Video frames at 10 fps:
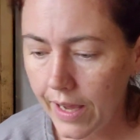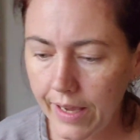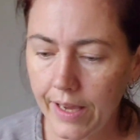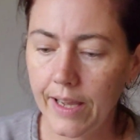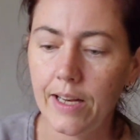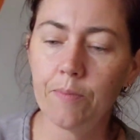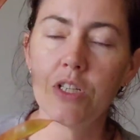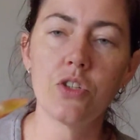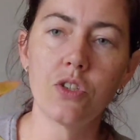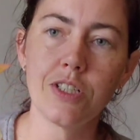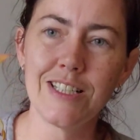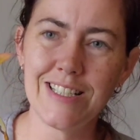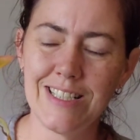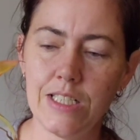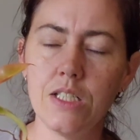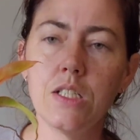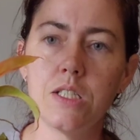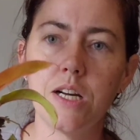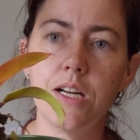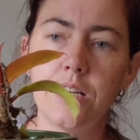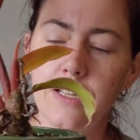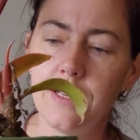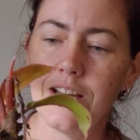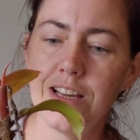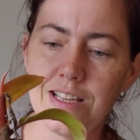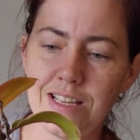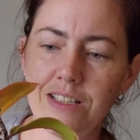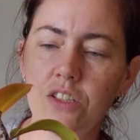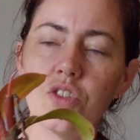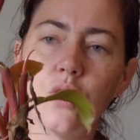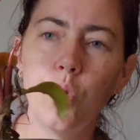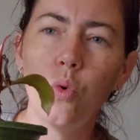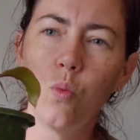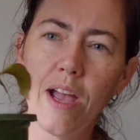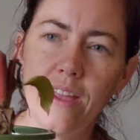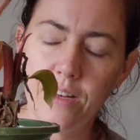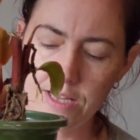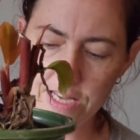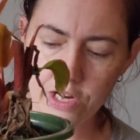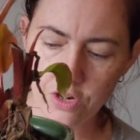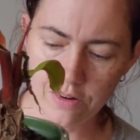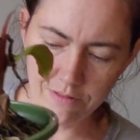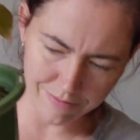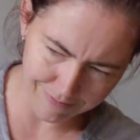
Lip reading: And I'm gonna start, ugh, it's so wet in here.